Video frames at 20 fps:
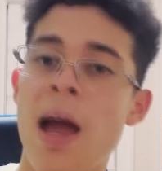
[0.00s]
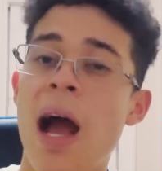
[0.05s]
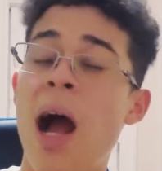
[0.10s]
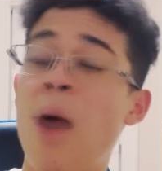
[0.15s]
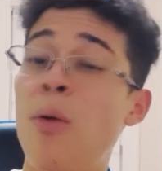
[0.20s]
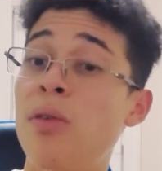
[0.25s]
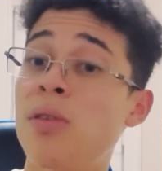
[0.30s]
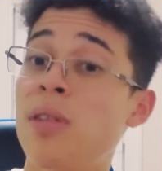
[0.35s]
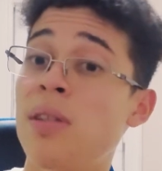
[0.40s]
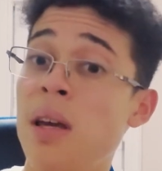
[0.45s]
I
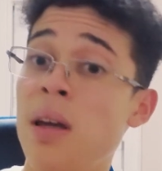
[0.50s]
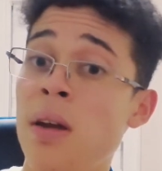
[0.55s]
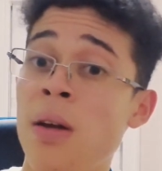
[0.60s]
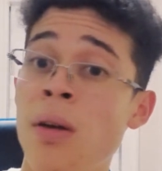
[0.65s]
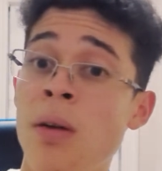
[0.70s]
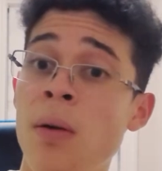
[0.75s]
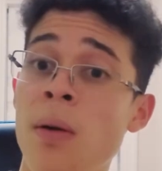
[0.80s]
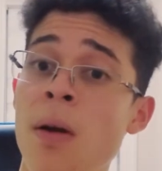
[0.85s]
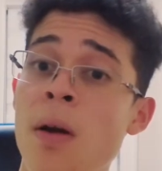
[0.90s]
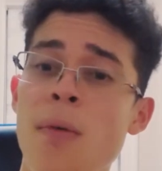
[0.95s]
was
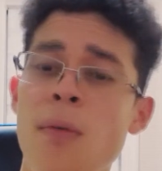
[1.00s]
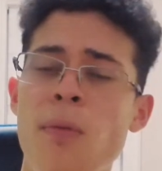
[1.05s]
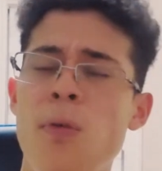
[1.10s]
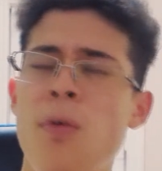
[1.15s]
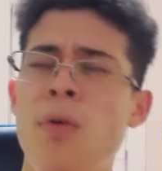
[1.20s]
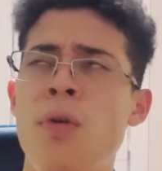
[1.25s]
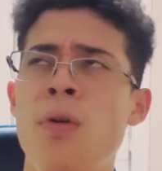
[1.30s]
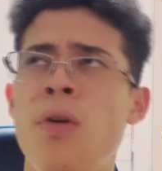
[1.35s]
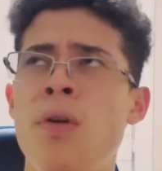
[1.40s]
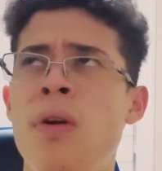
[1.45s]
there
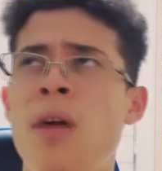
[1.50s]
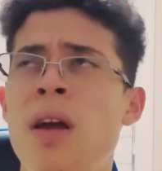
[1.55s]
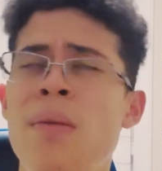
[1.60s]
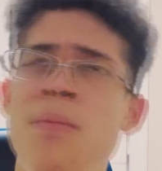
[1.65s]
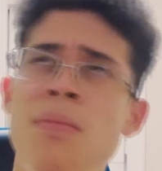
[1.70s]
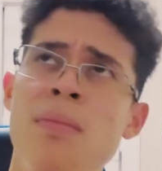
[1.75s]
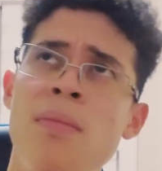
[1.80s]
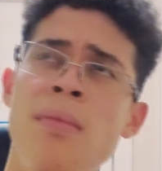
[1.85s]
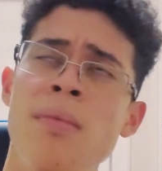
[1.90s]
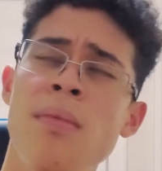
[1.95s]
for
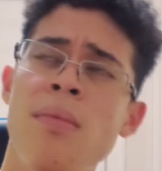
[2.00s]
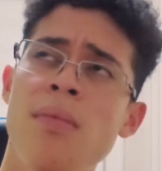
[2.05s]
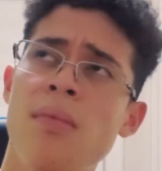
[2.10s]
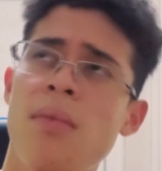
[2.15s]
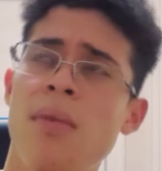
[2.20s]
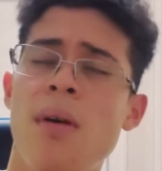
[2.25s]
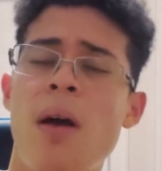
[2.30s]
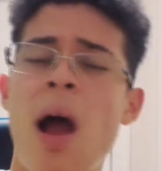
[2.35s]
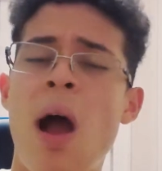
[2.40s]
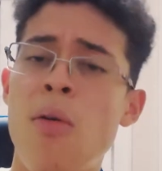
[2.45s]

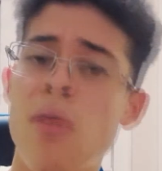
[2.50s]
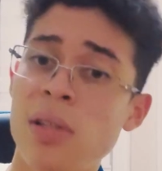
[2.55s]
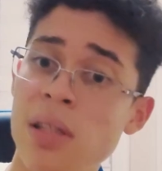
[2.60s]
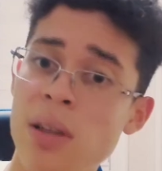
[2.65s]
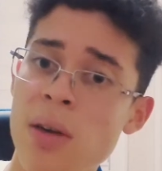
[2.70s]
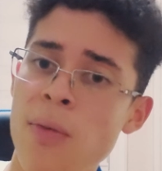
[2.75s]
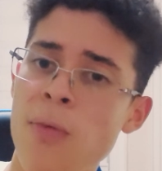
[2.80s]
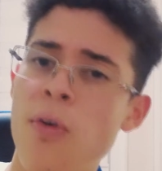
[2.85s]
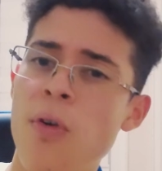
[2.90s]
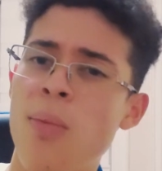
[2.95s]

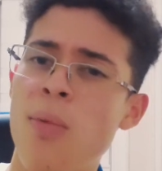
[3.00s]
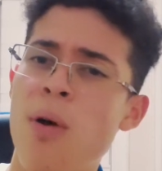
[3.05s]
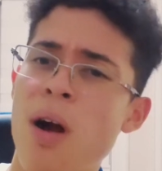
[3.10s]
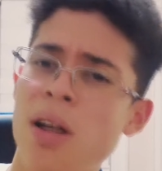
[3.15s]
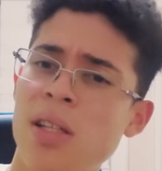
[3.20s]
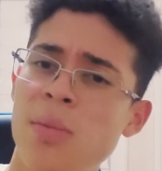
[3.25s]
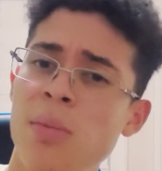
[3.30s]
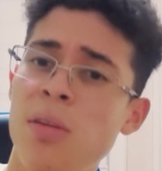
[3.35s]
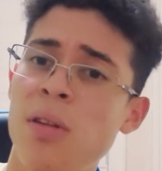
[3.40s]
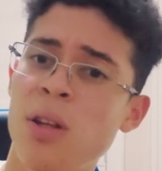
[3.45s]

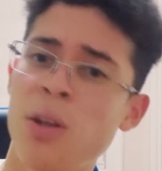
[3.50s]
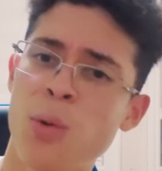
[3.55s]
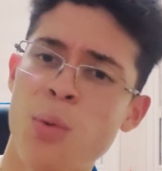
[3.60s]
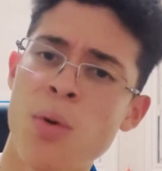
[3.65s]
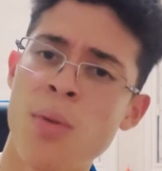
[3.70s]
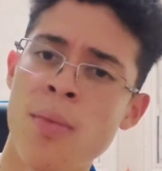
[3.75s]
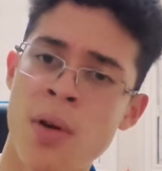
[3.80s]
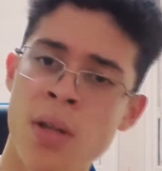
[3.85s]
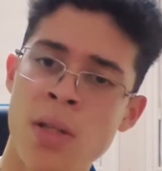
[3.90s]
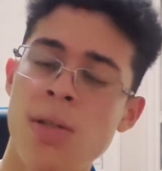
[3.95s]
approximately 3
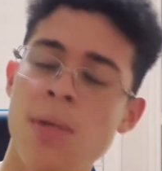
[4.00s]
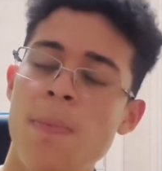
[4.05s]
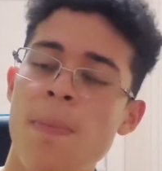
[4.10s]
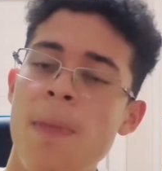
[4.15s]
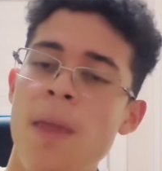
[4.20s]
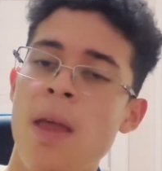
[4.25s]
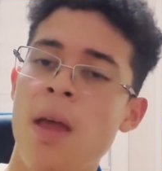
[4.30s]
months.